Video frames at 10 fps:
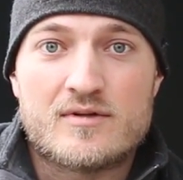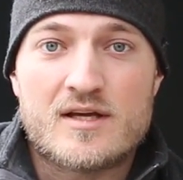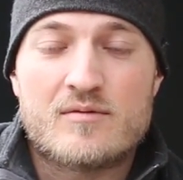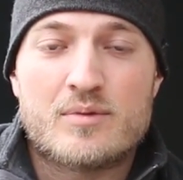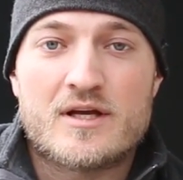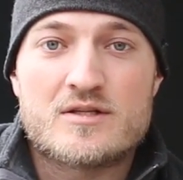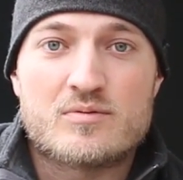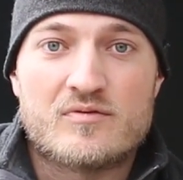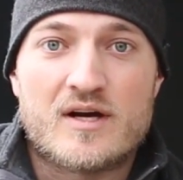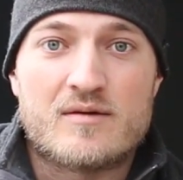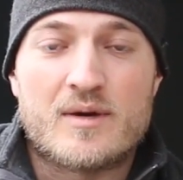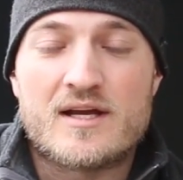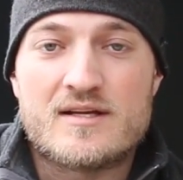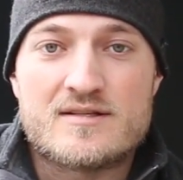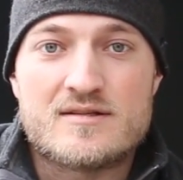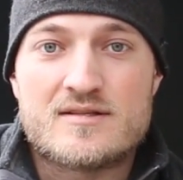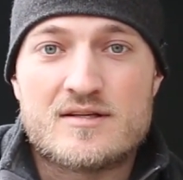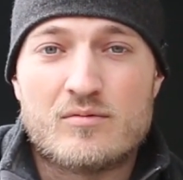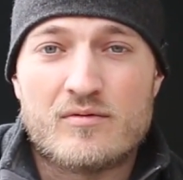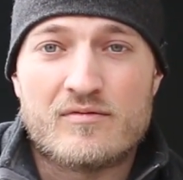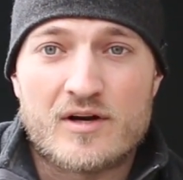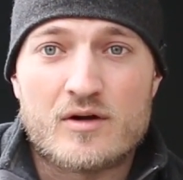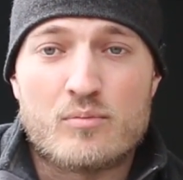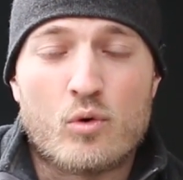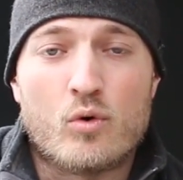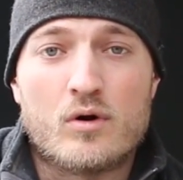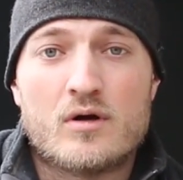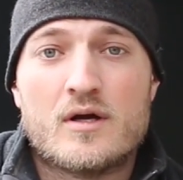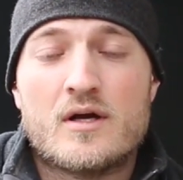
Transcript: data plans provided by AT&T were very poor.